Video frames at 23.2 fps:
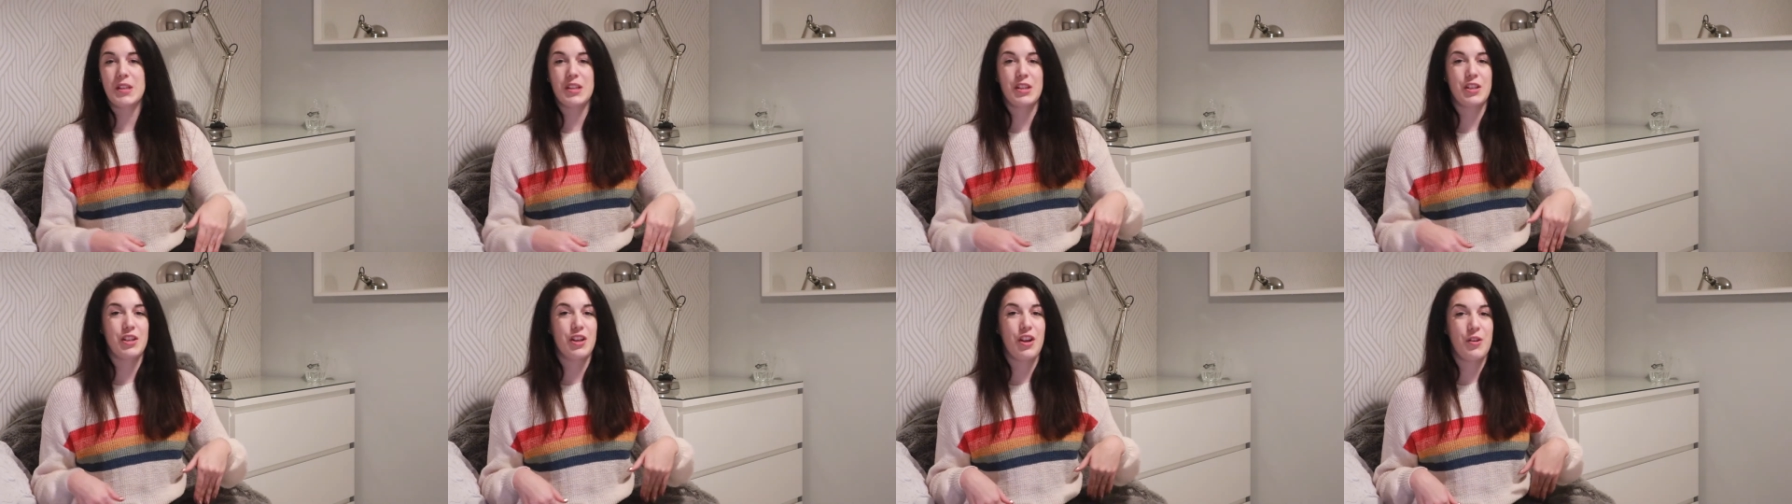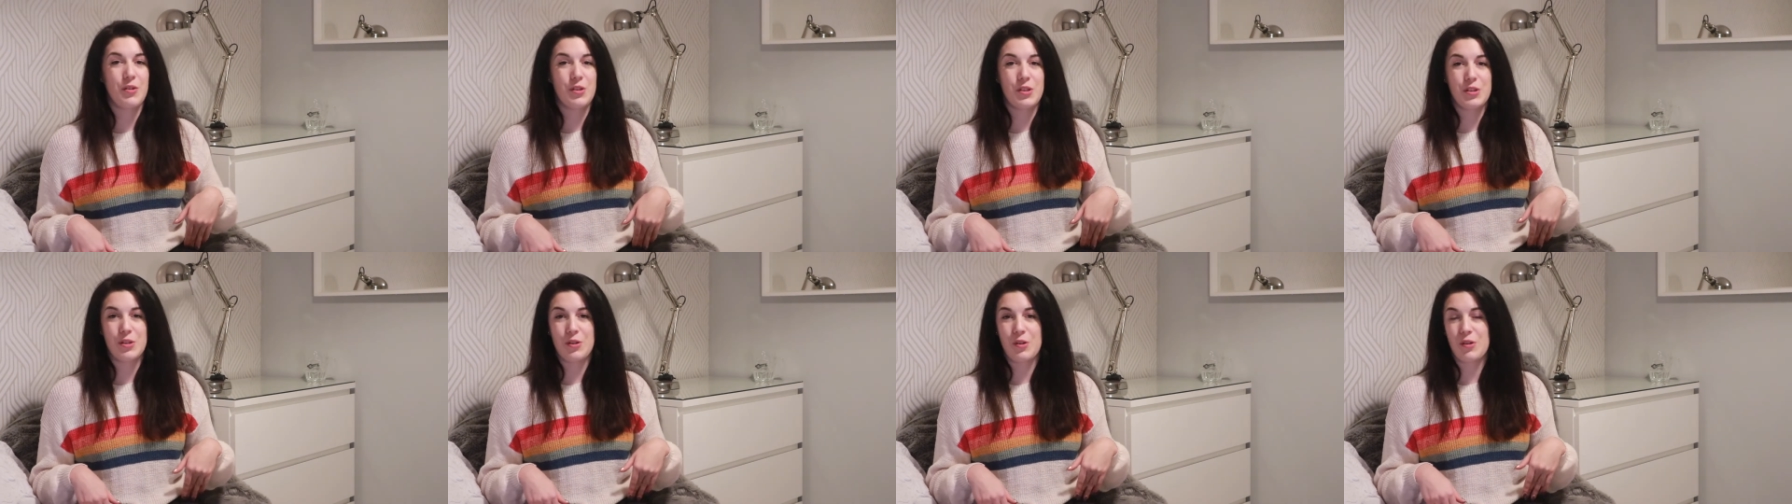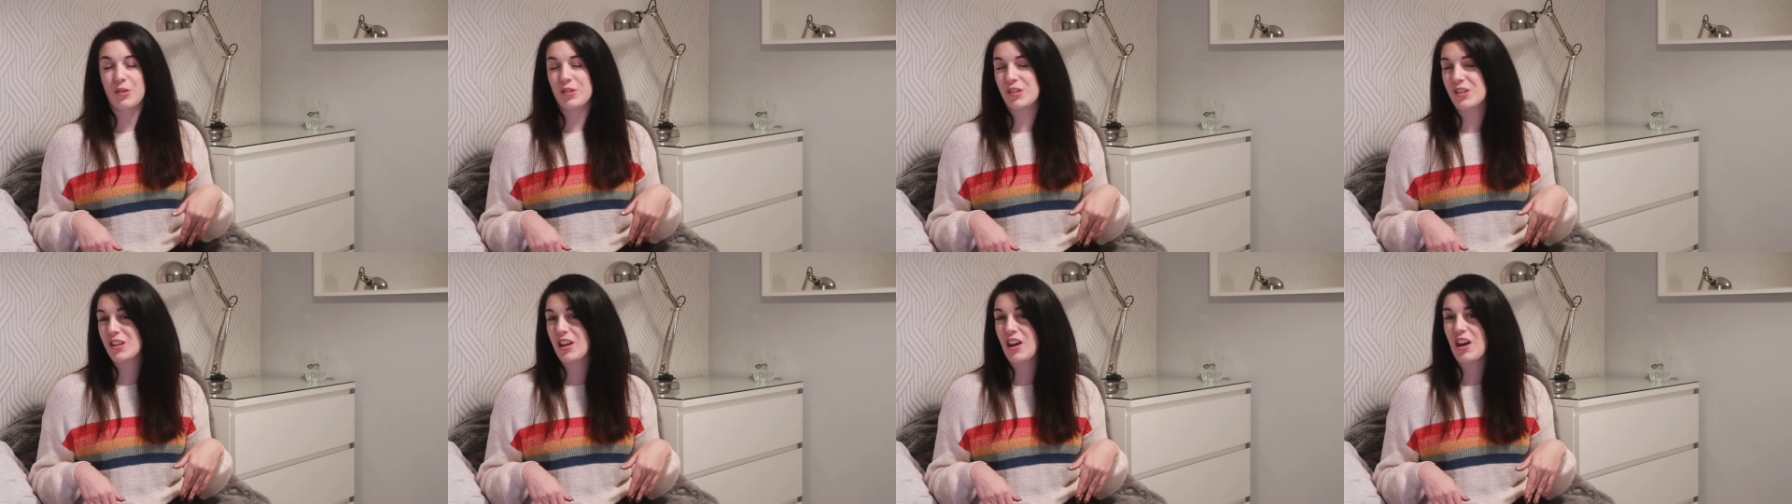no
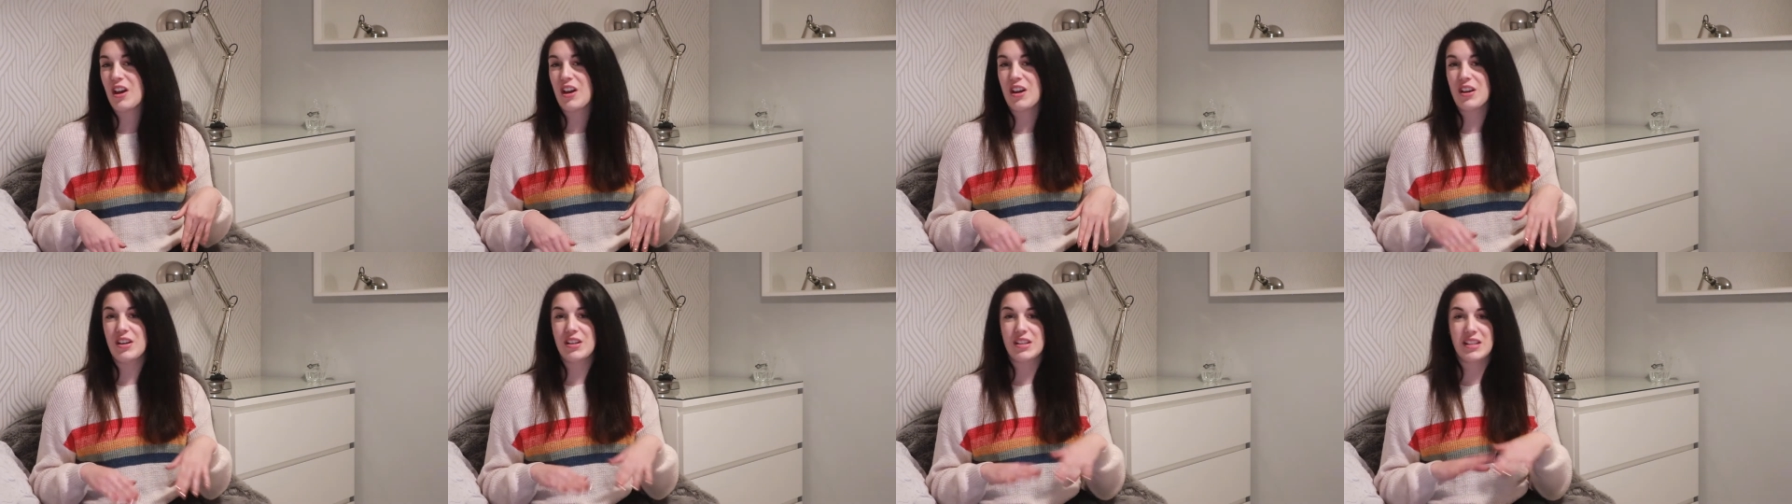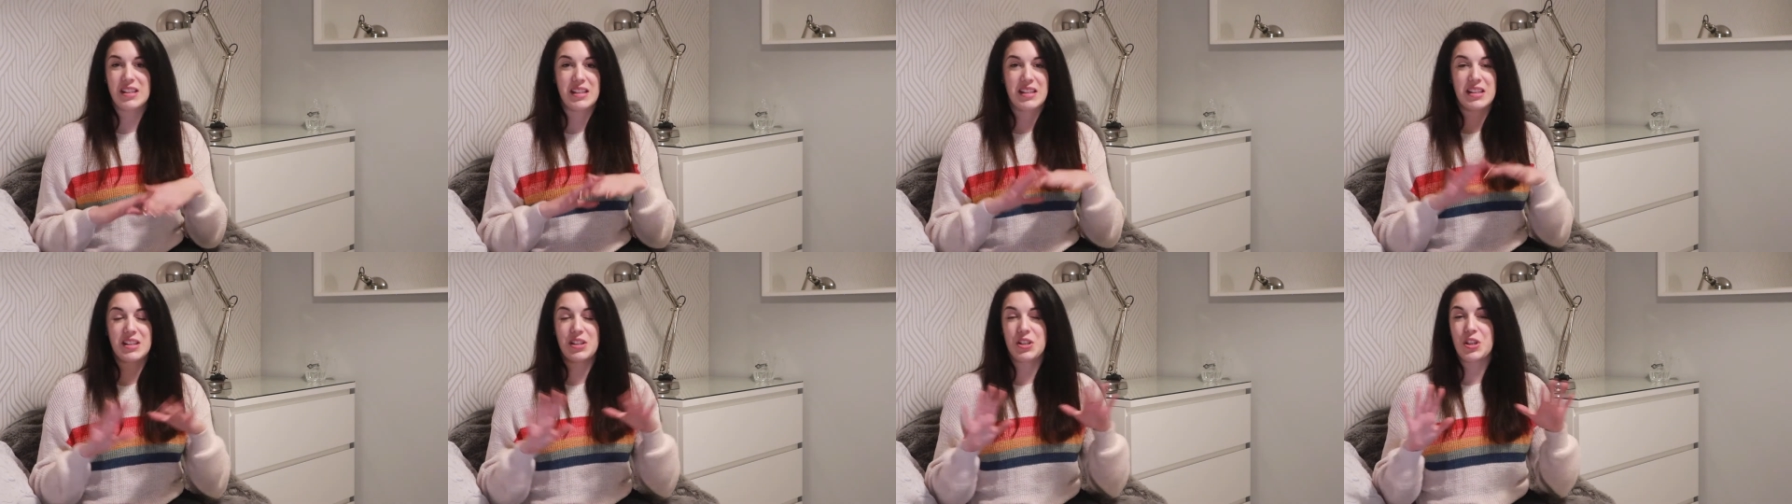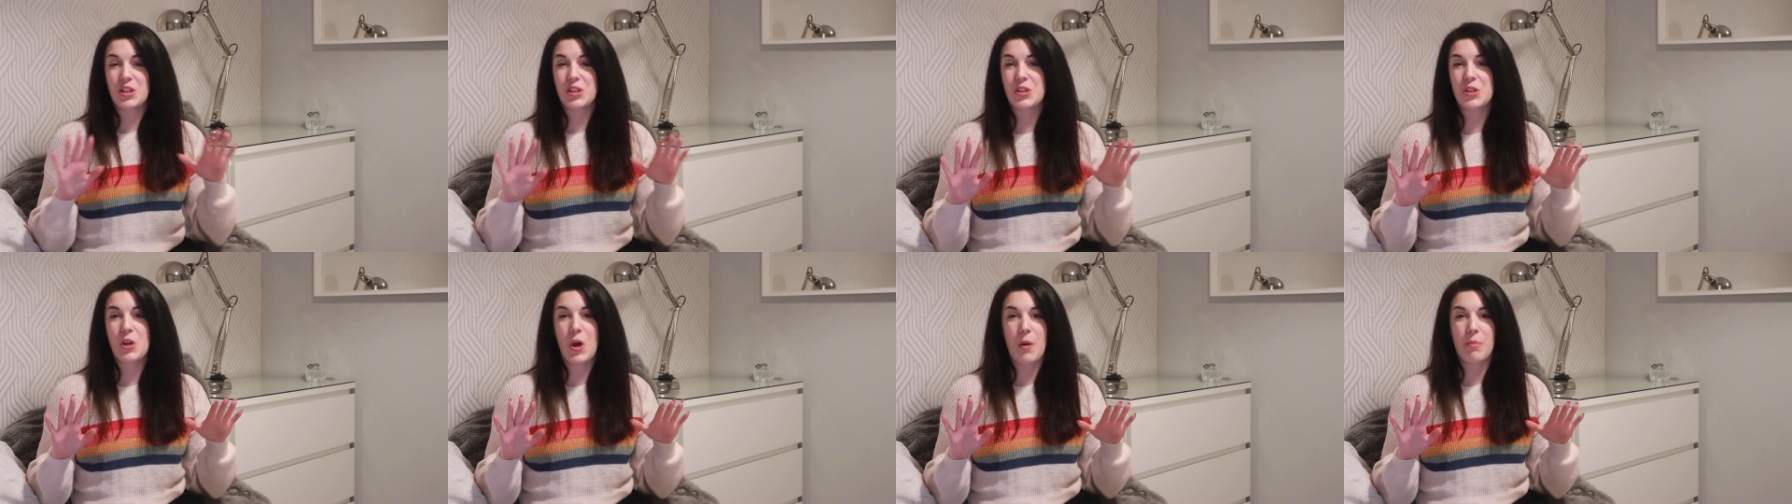short skirts, it's
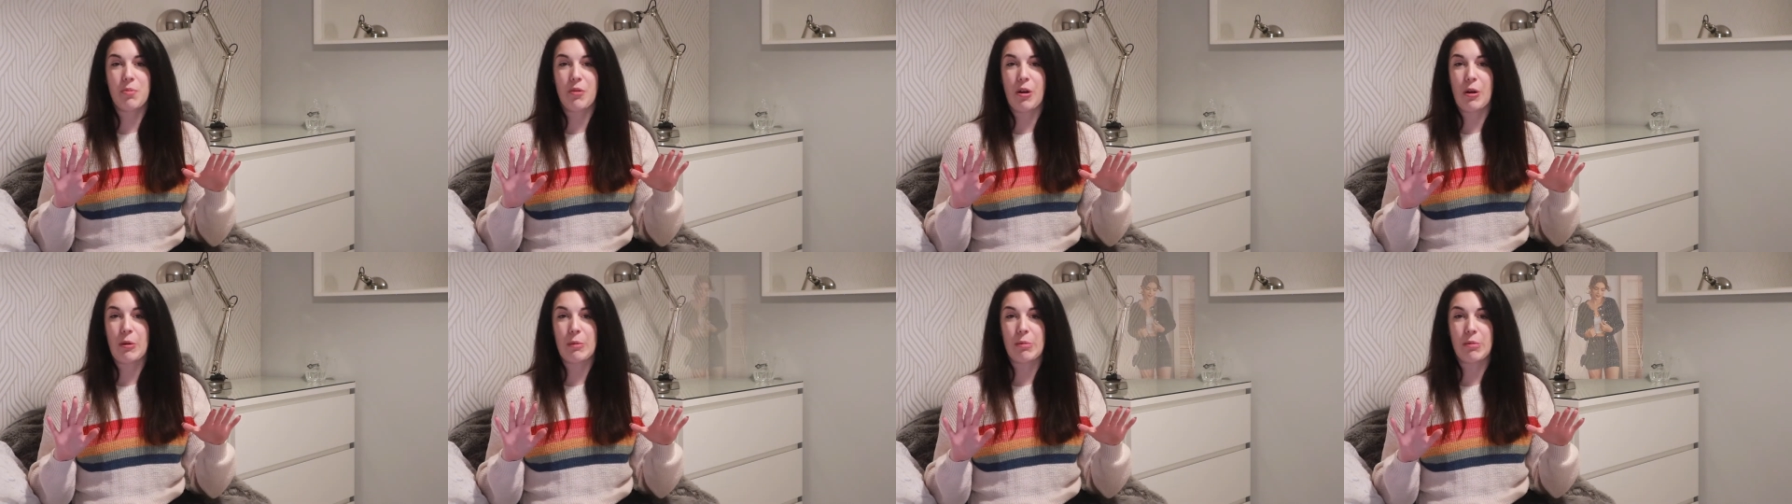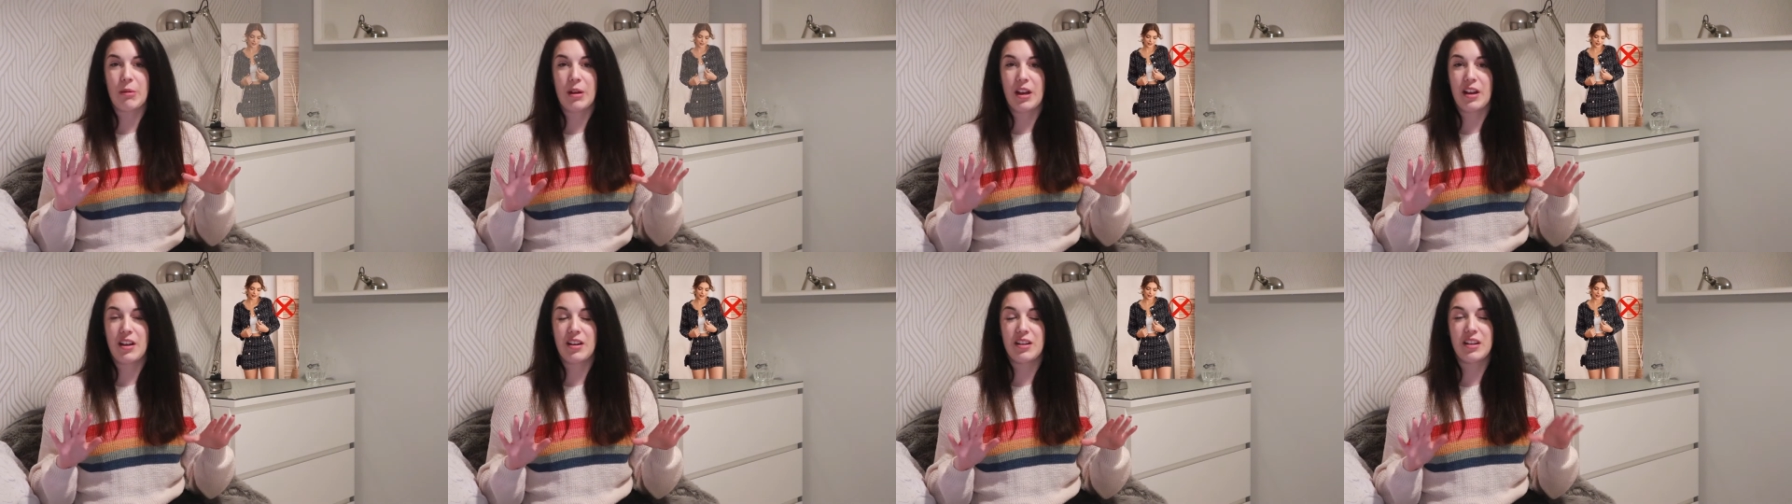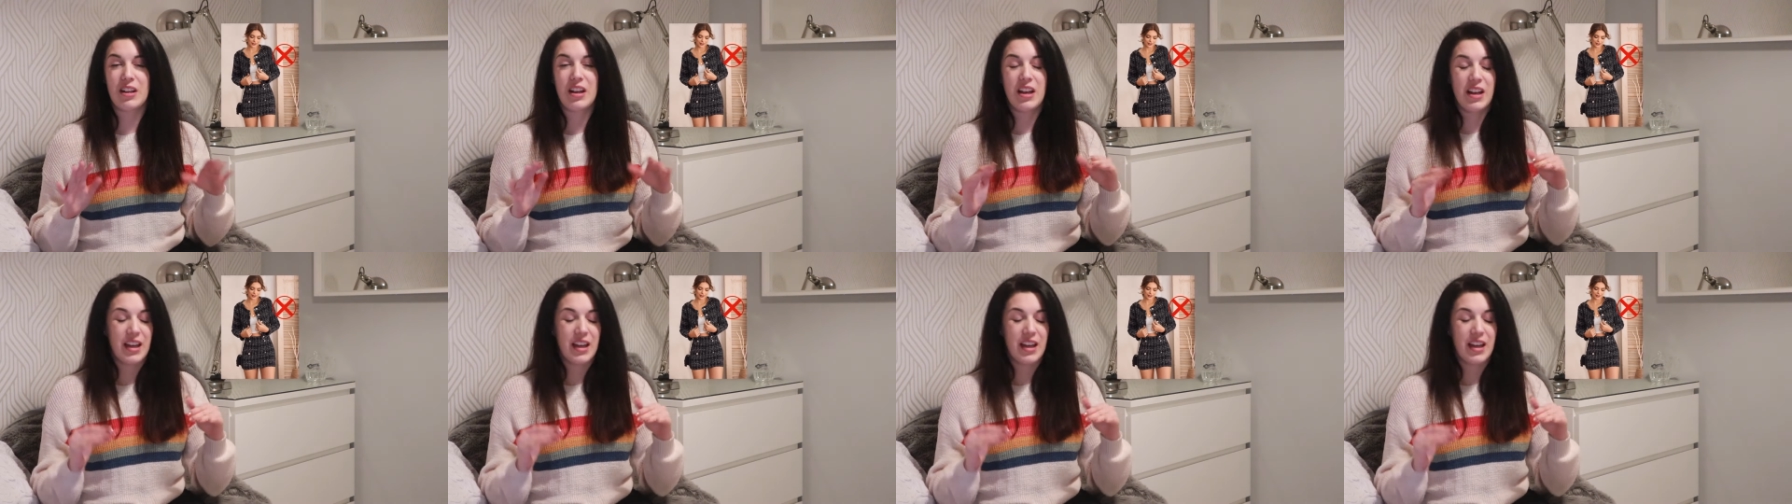just not appropriate.